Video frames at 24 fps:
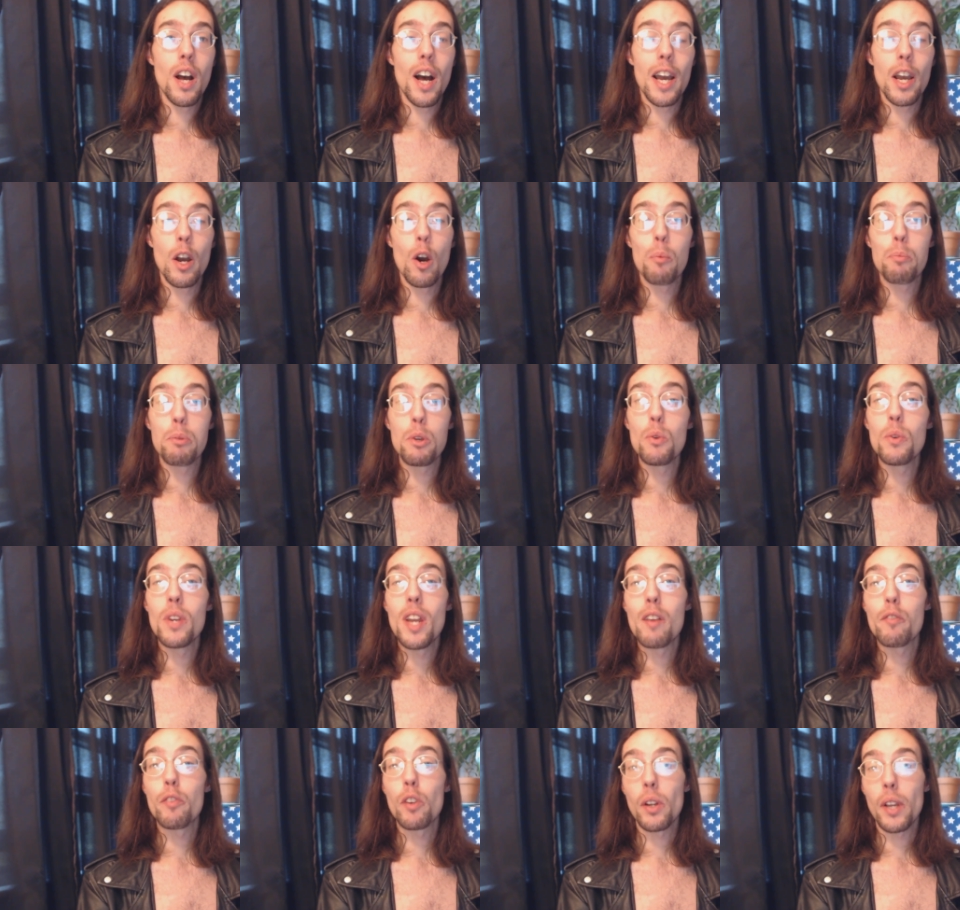I hope
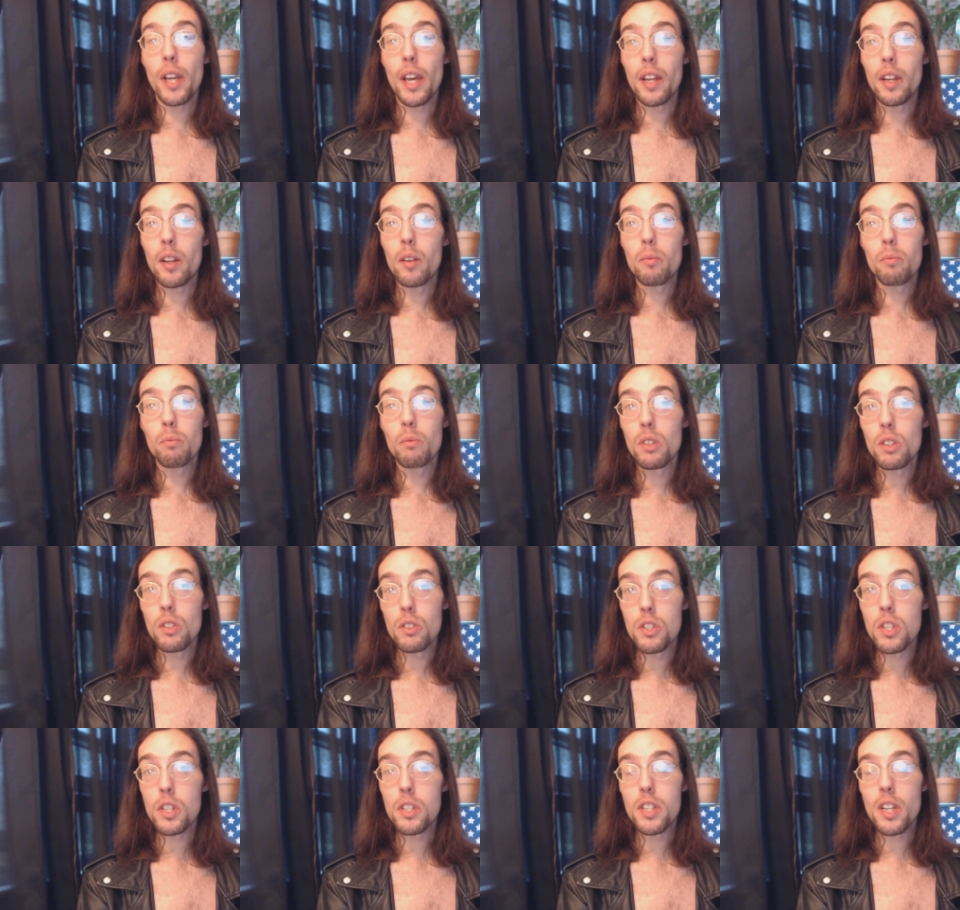you never get
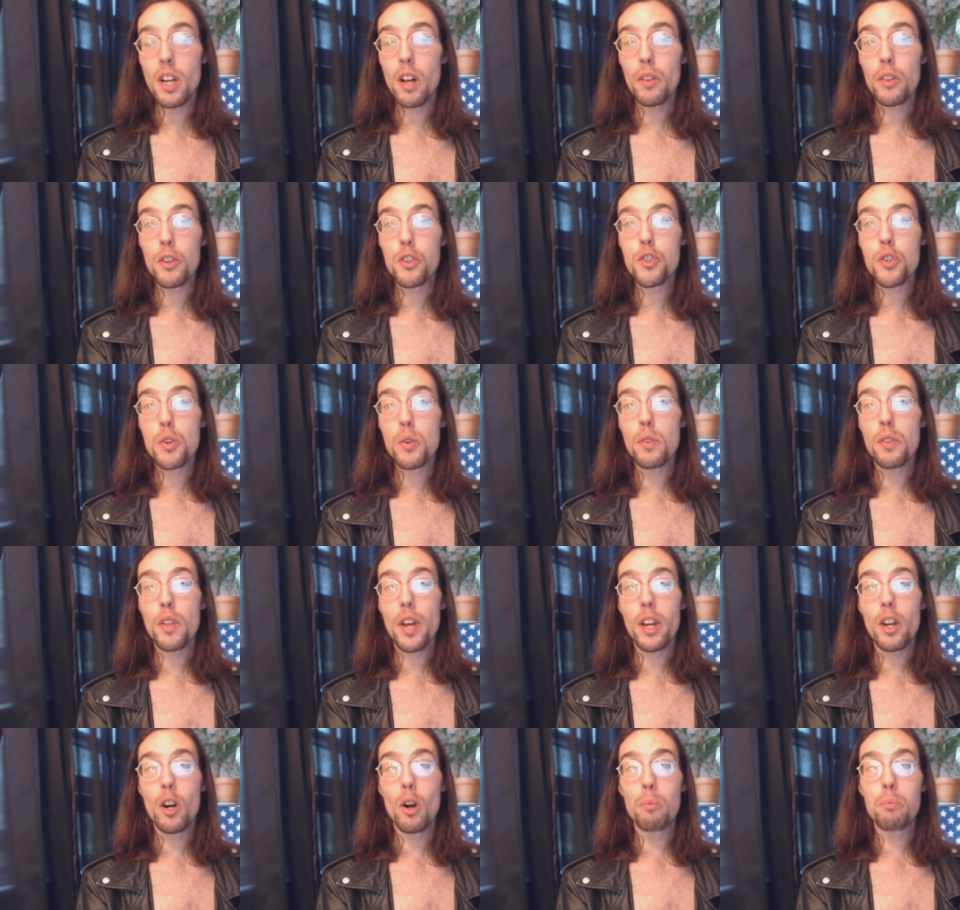it. To tell the
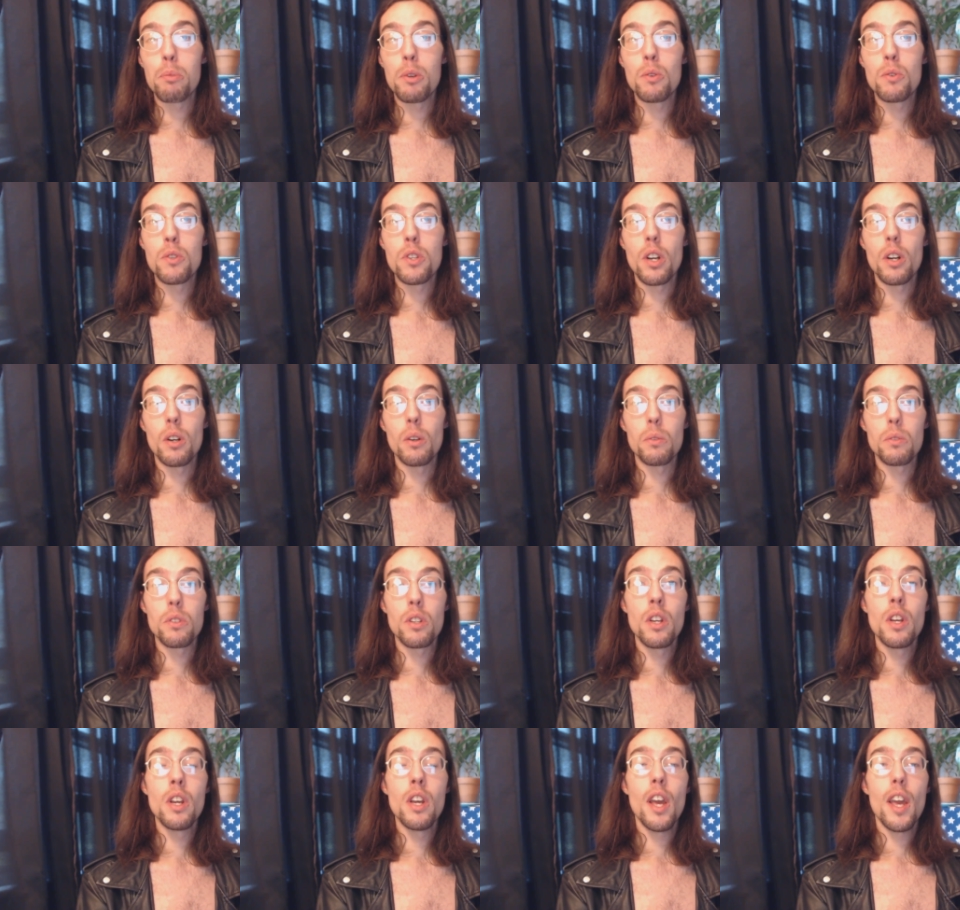truth, I hope you
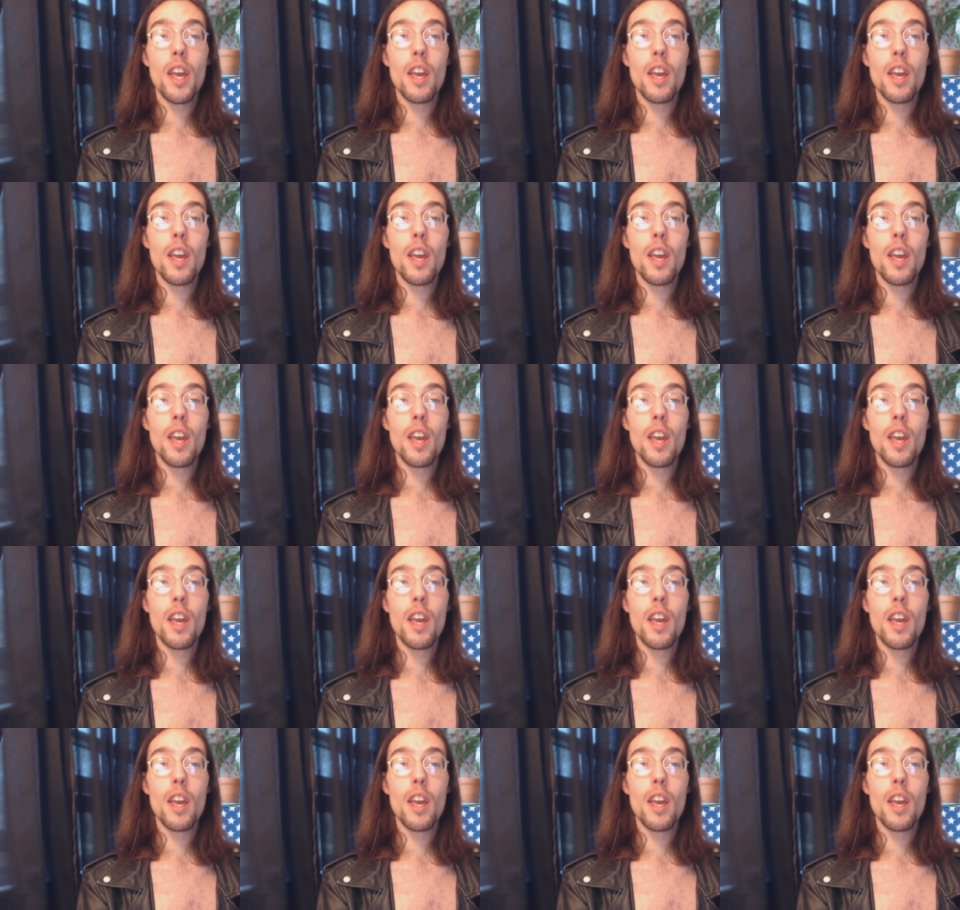don't.